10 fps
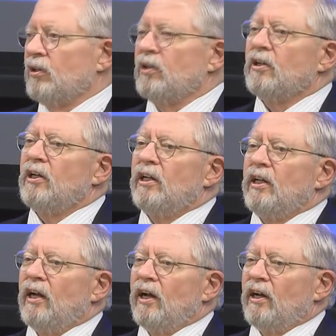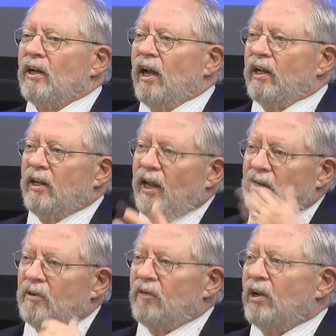Turk,
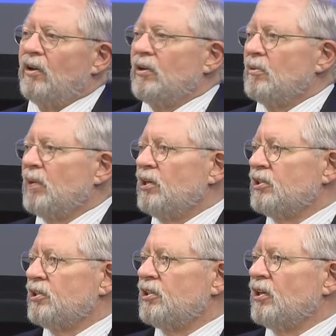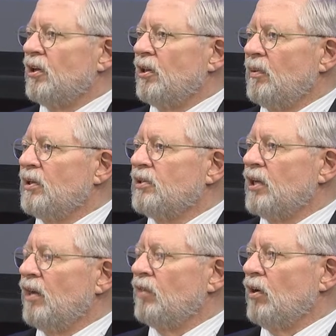and invite all your patients in all at once
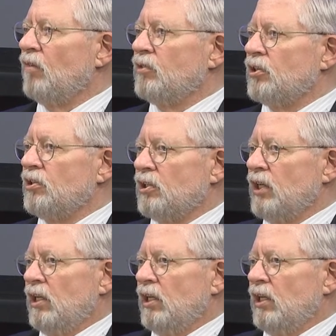and have a conversation,